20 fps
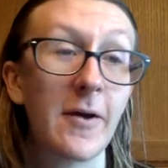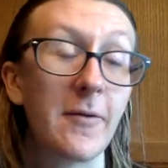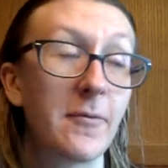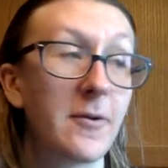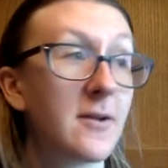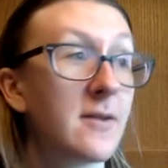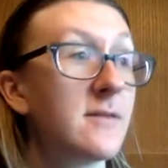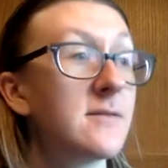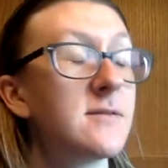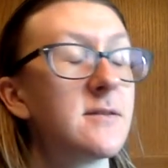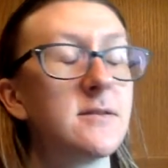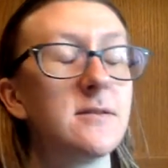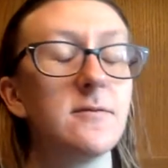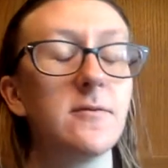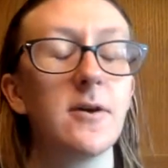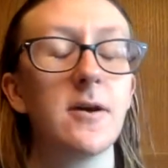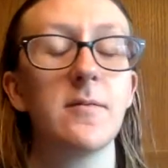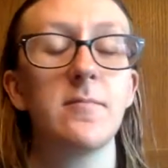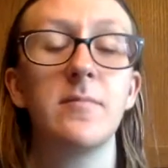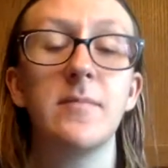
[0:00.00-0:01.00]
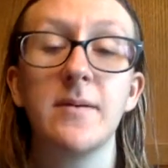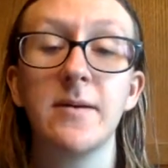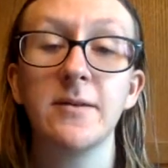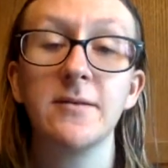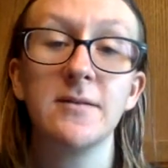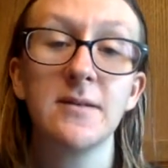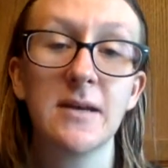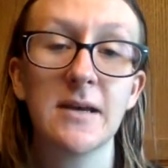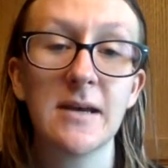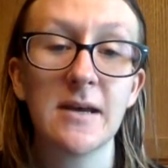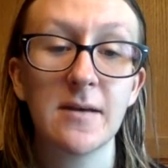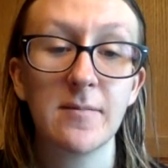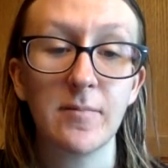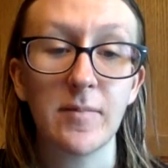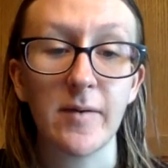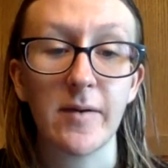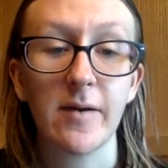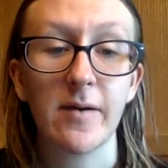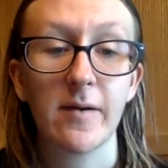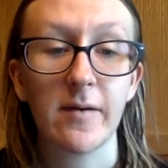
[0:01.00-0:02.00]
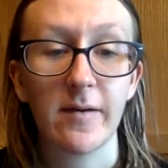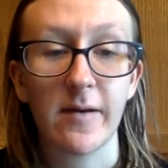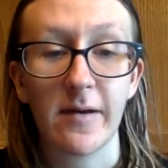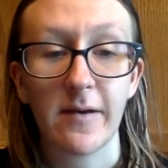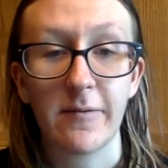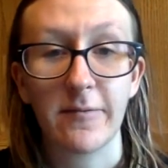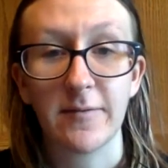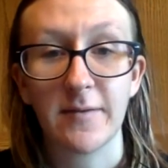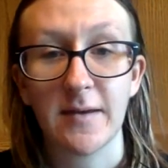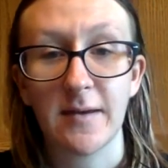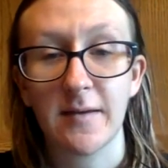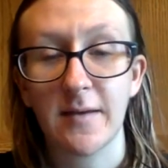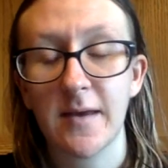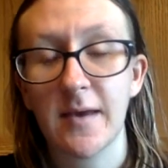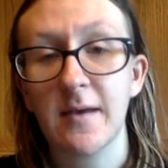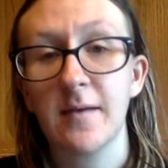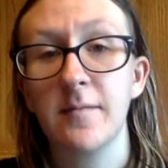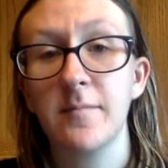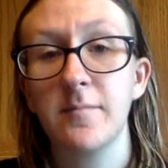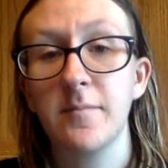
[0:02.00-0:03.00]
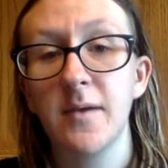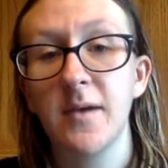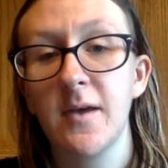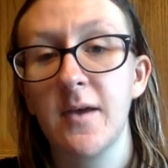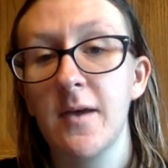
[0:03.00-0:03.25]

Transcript: I wanted to do it on Monday, but I was at camp